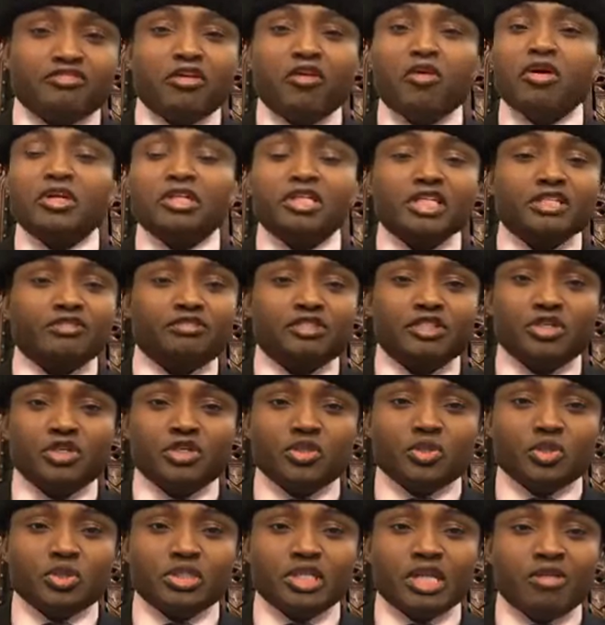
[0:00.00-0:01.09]
Forward this video
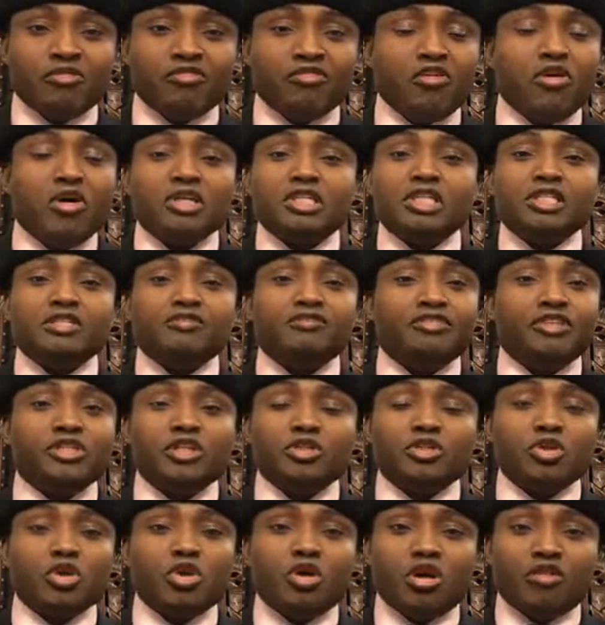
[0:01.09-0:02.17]
to them. Forward this
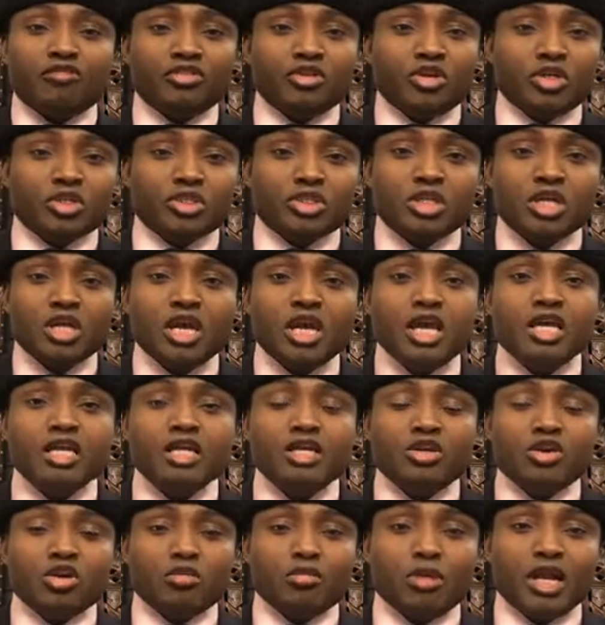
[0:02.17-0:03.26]
video to governors
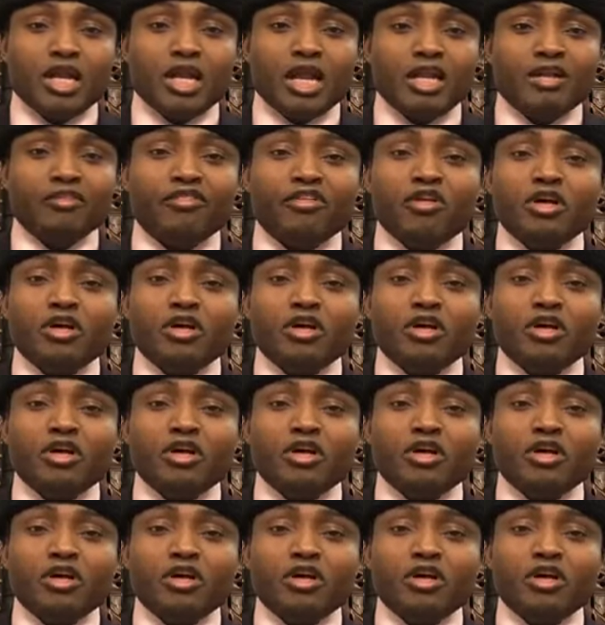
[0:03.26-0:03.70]
in Yoruba land.